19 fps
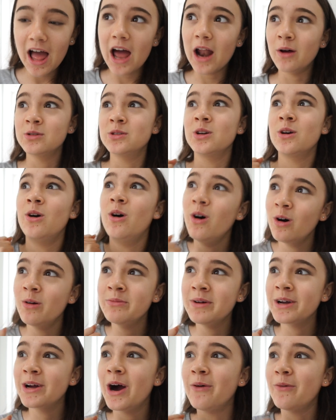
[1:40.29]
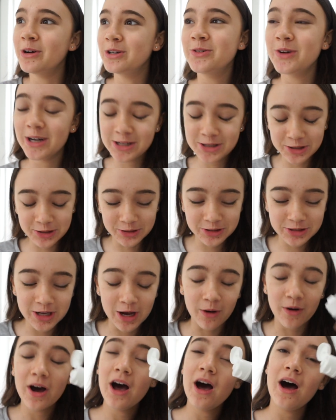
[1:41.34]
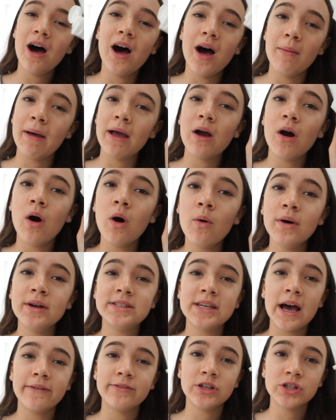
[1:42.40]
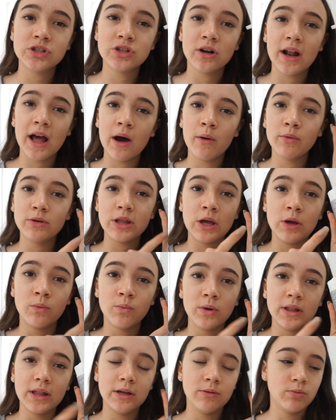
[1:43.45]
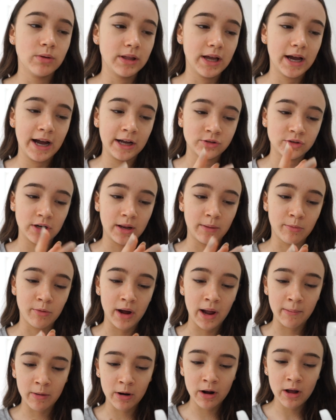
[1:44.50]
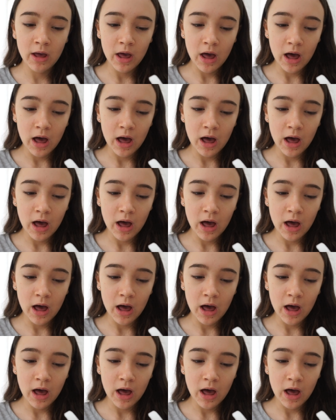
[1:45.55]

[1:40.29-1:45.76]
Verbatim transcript: I was like, oh my god, what do I do? So um, I always have to start out with a really, really hydrating primer